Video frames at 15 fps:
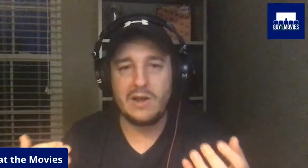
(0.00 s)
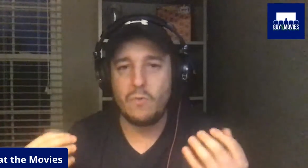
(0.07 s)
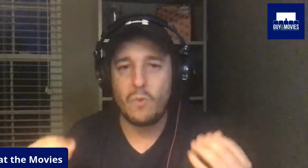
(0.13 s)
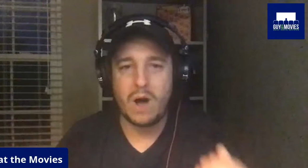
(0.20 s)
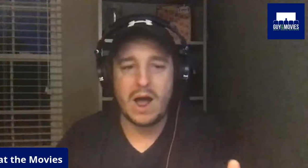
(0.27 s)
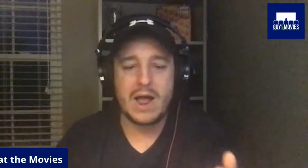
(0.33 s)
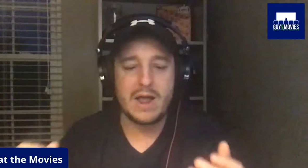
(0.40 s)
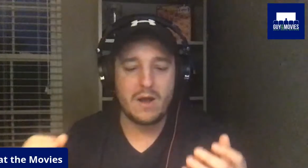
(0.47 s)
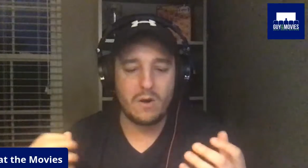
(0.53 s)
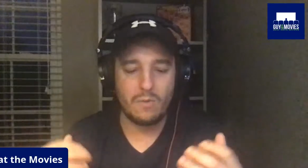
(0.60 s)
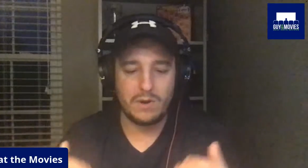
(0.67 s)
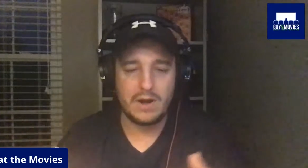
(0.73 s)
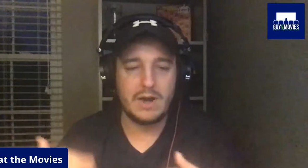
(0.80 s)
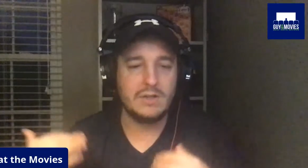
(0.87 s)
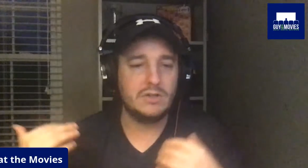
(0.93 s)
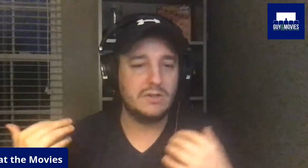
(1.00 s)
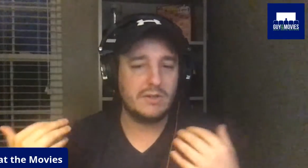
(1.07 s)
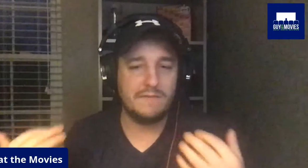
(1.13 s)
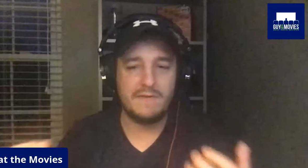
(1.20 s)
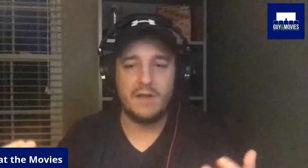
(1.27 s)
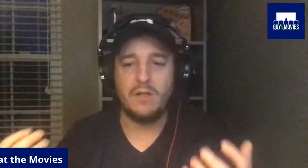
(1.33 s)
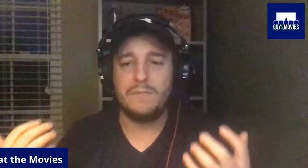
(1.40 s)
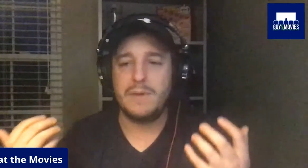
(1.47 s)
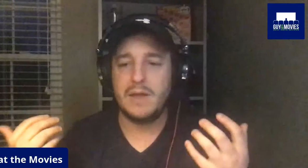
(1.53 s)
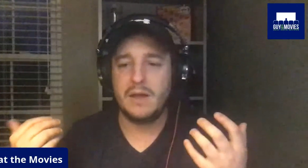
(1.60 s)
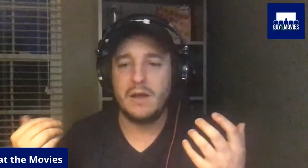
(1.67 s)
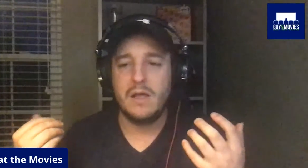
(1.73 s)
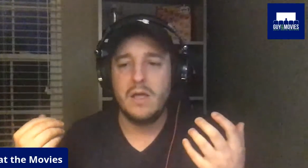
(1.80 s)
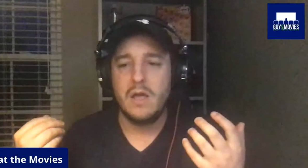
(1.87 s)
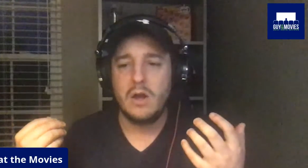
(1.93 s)
why are we not just
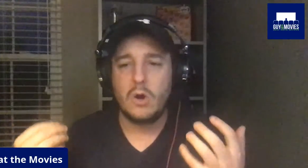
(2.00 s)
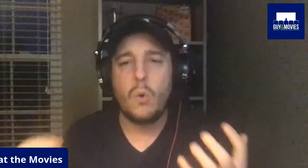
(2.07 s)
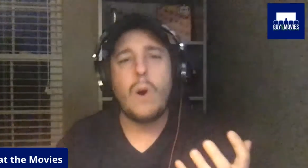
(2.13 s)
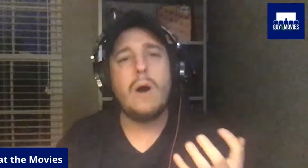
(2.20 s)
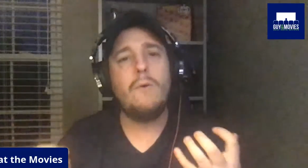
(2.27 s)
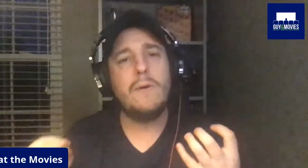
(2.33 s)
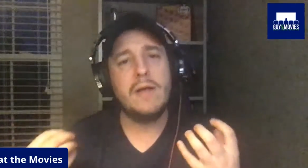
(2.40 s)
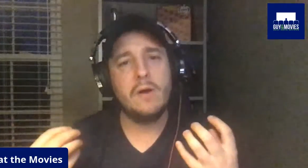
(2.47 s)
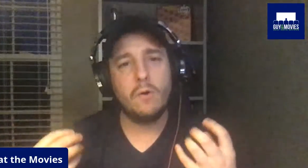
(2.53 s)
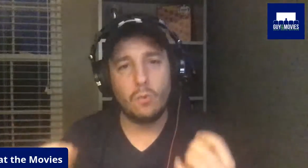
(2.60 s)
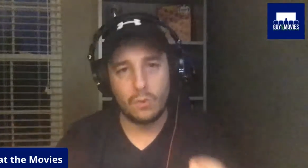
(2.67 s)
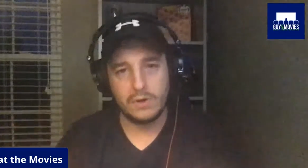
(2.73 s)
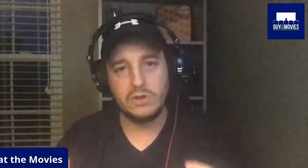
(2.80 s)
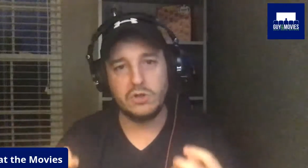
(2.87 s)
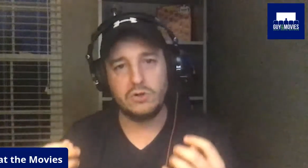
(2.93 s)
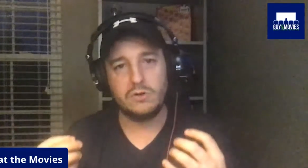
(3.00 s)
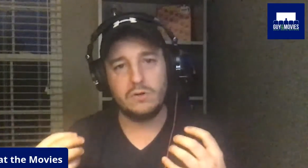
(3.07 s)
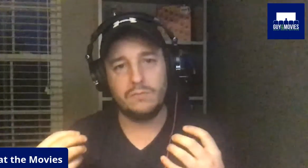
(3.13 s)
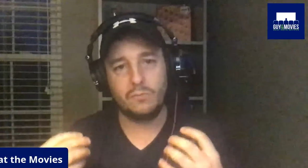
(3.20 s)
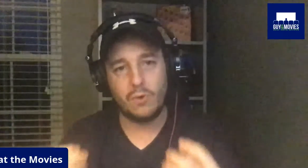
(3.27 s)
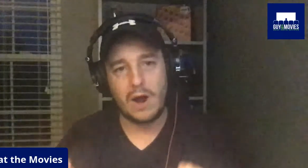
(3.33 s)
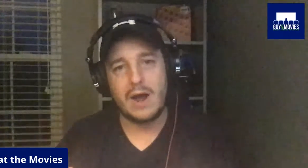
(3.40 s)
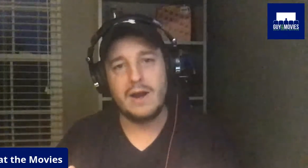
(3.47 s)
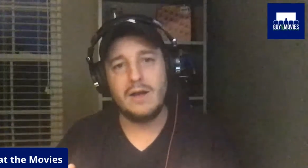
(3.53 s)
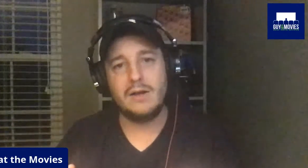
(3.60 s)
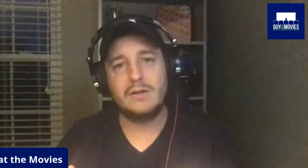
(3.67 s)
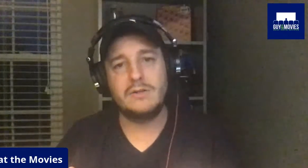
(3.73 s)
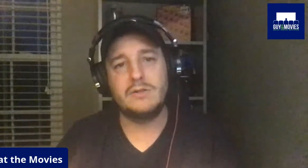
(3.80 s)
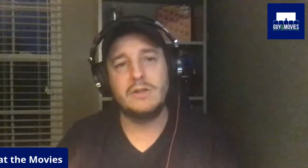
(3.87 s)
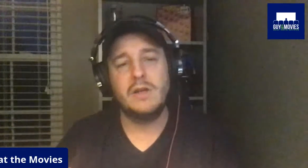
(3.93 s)
developing quality original
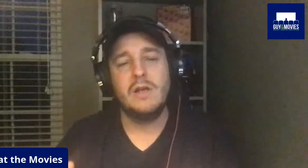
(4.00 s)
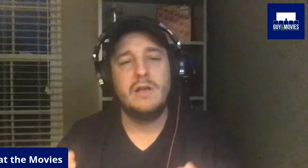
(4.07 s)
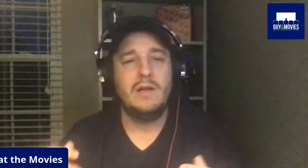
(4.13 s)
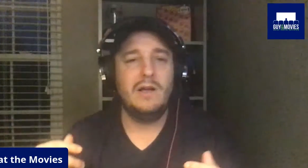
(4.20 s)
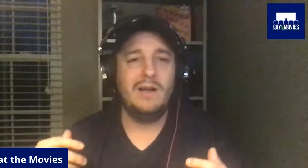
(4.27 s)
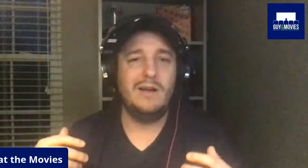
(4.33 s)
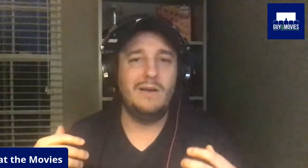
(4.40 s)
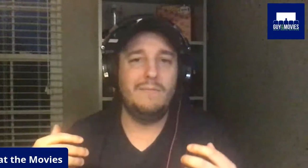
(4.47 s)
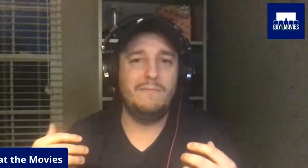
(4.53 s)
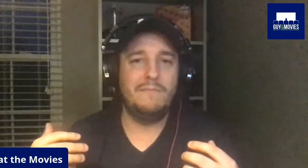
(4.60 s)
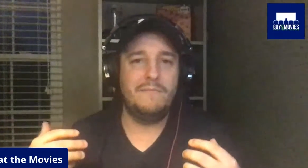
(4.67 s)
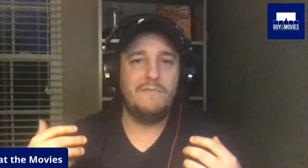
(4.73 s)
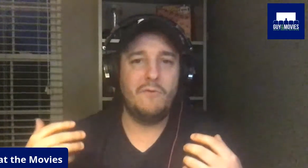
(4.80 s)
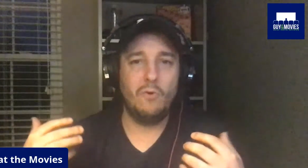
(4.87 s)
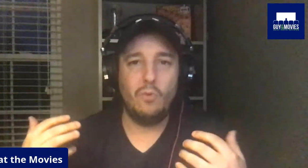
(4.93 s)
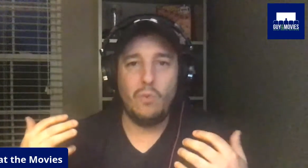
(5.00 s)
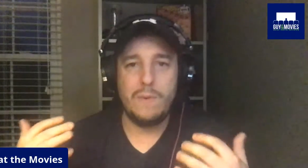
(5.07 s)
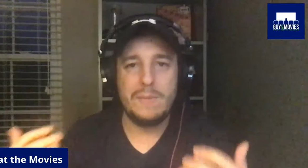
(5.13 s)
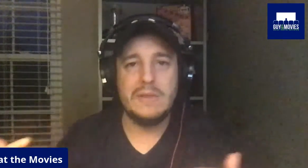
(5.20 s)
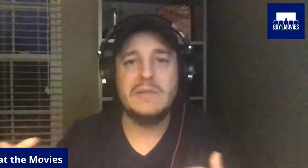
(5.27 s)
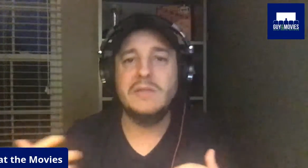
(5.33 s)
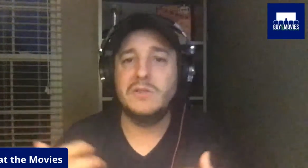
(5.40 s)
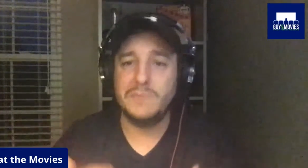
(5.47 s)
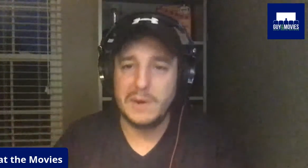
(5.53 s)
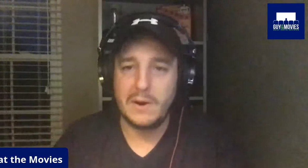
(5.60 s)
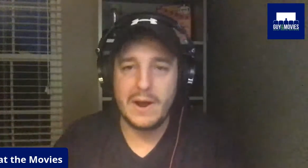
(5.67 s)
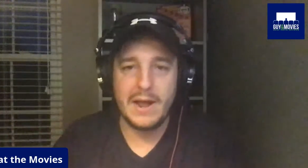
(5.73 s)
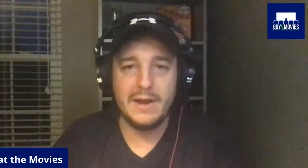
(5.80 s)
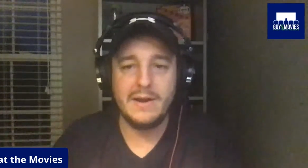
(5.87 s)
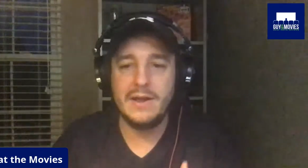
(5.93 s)
products for women to
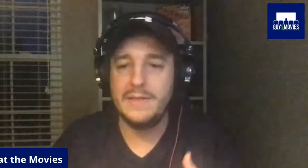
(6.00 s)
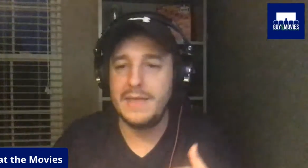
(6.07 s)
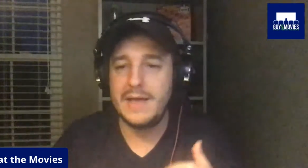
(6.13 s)
spearhead? And